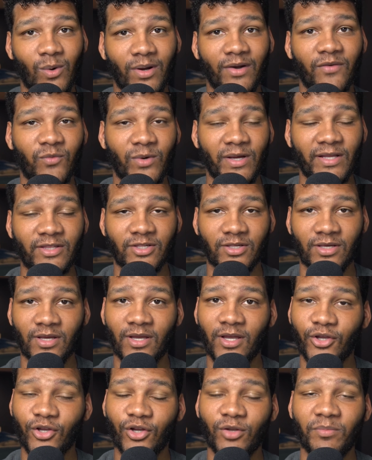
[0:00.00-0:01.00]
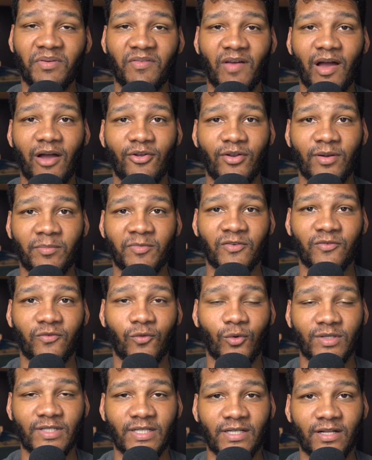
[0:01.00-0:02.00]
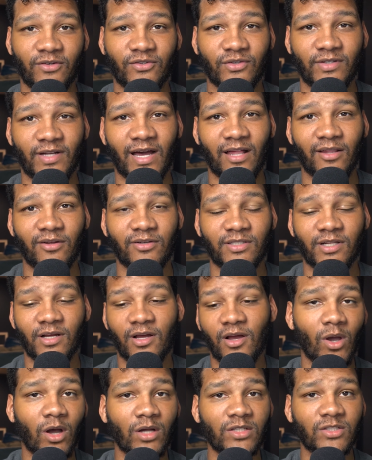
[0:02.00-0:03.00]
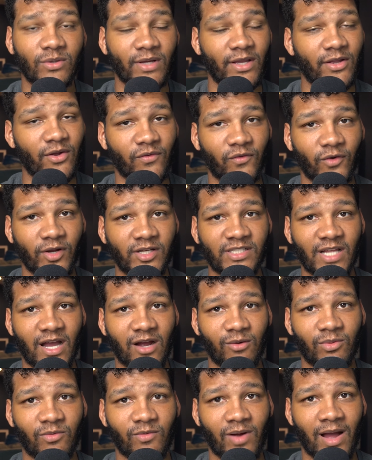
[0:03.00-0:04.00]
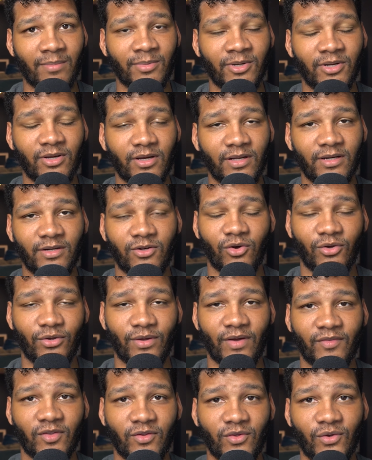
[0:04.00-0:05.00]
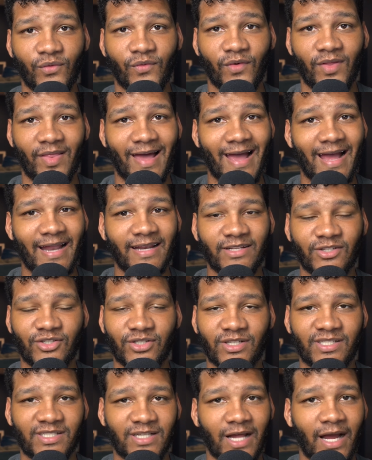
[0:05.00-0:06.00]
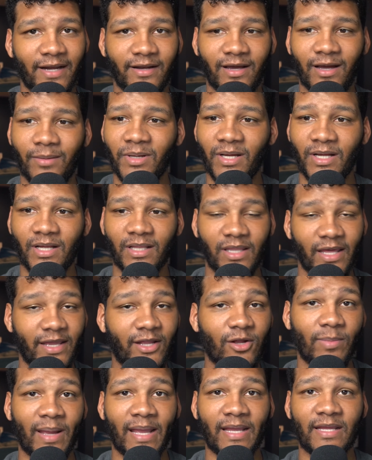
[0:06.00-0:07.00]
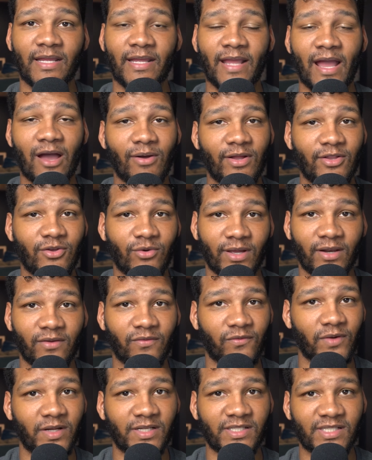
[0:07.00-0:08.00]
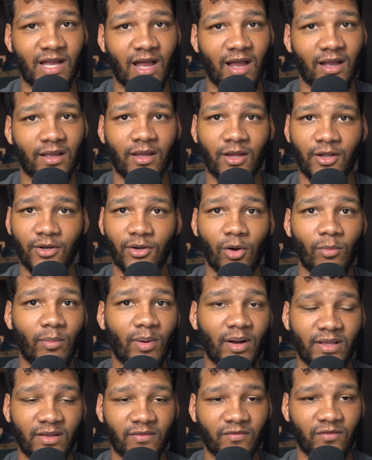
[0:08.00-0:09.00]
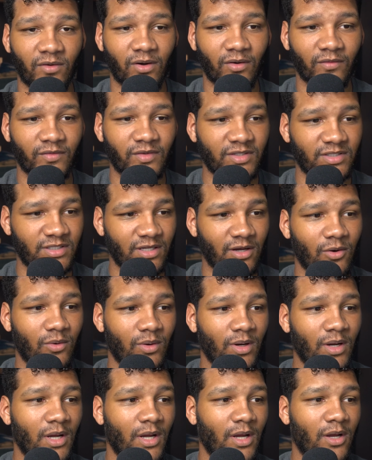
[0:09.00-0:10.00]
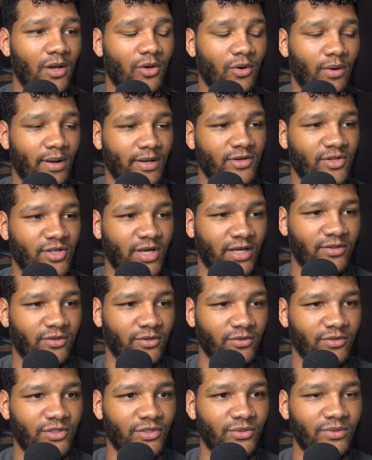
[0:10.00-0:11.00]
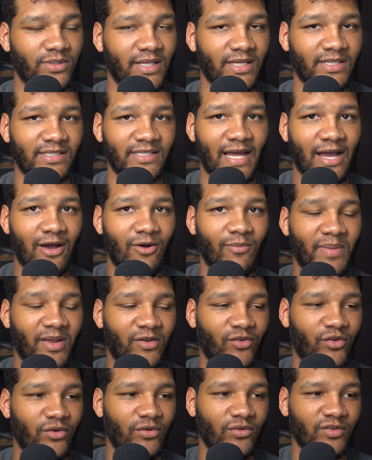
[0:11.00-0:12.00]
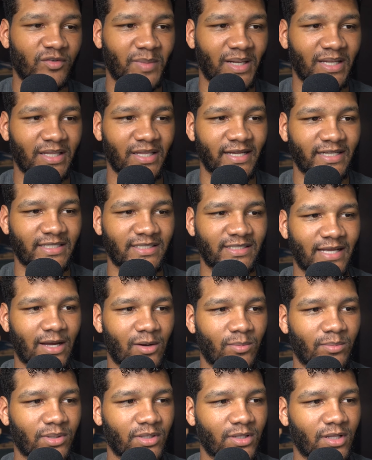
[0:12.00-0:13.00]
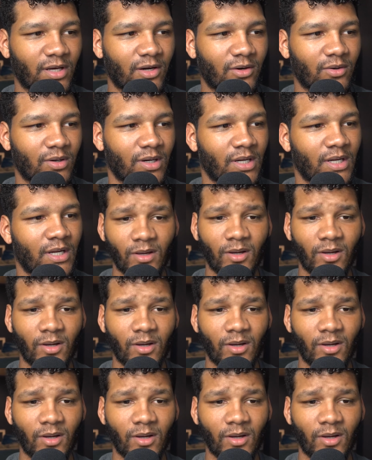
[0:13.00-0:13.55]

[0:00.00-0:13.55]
one of which could be valued up to $1,400. Also, get your free stock with Robinhood, and all you have to do for that is just sign up, link your bank account, and you'll get a free stock. No money involved. So, Go ahead and check those two things out. Make sure you use my links down below.